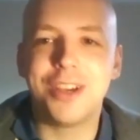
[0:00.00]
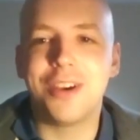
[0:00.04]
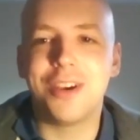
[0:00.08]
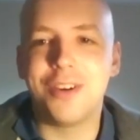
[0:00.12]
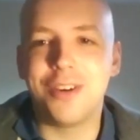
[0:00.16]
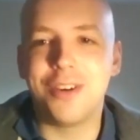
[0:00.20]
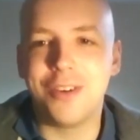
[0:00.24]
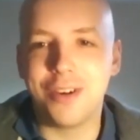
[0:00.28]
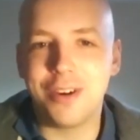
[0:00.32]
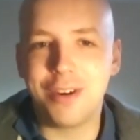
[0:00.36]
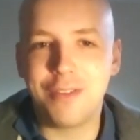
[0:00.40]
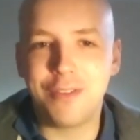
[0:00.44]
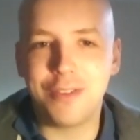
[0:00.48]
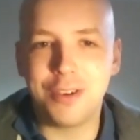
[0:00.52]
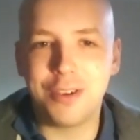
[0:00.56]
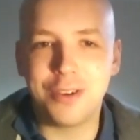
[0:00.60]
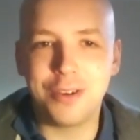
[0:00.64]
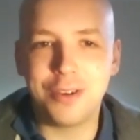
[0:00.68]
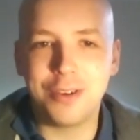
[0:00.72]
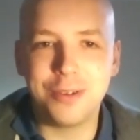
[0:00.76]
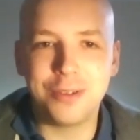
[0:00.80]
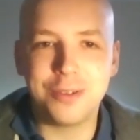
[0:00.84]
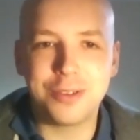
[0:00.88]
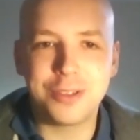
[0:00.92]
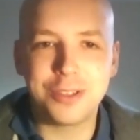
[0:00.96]
or if you
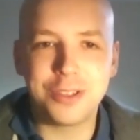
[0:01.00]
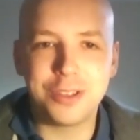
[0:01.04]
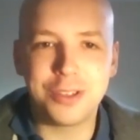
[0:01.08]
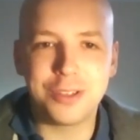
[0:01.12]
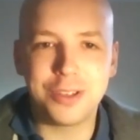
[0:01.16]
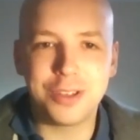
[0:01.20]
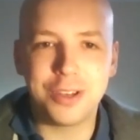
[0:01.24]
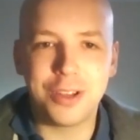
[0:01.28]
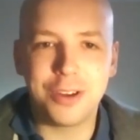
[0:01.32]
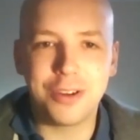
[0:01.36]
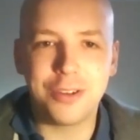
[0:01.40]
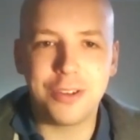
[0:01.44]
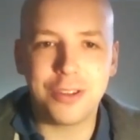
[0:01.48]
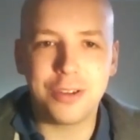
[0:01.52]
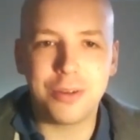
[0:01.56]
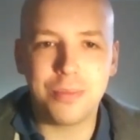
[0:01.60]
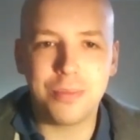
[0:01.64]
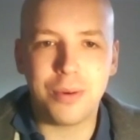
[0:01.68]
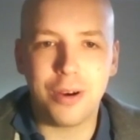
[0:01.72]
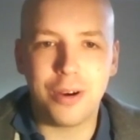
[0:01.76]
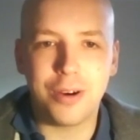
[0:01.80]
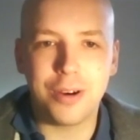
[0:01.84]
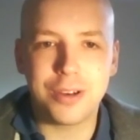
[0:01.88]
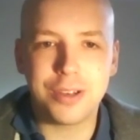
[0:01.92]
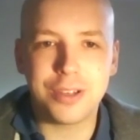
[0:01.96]
go to another
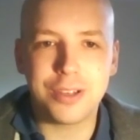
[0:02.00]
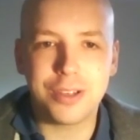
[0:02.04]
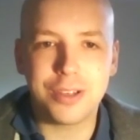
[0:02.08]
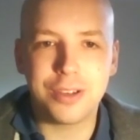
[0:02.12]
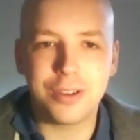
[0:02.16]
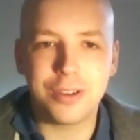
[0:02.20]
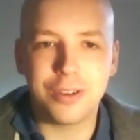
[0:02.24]
part